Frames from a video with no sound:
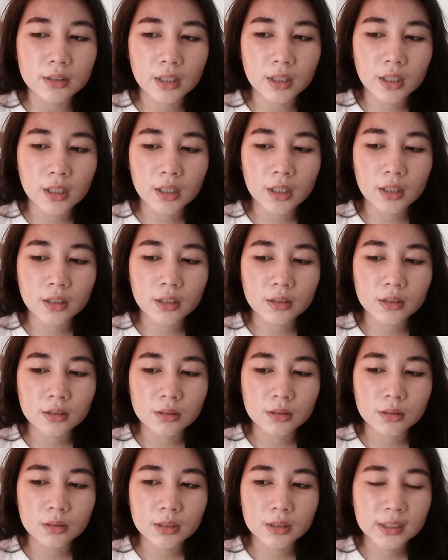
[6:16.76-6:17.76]
the
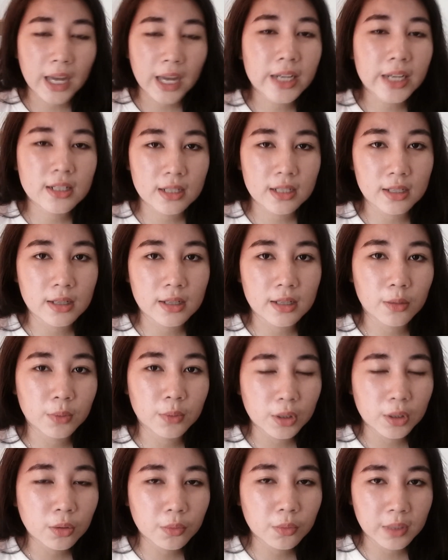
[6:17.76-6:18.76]
sciences that
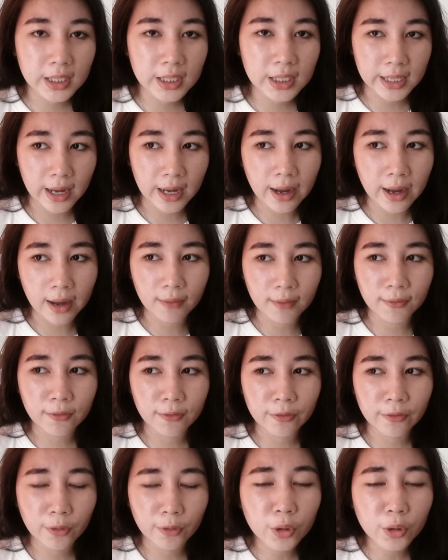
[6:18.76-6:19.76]
we don't really have,
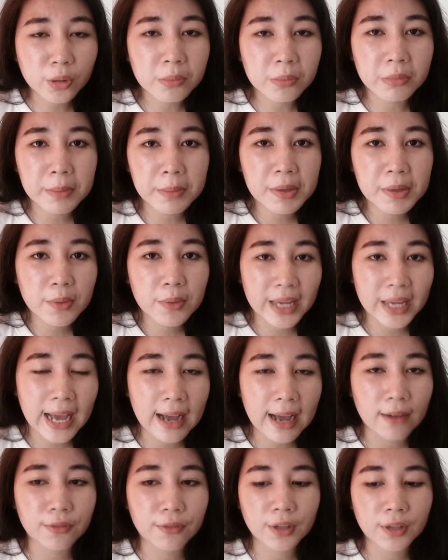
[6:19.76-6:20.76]
or maybe we
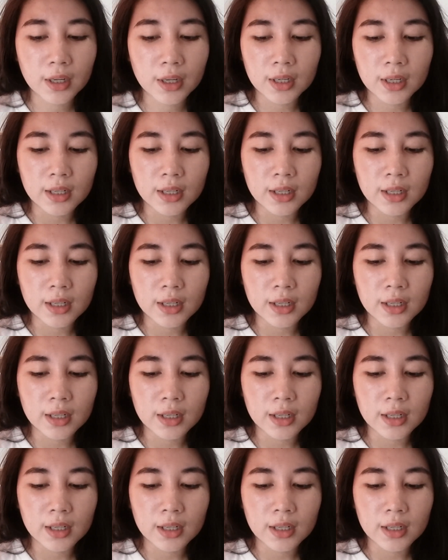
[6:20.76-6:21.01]
have,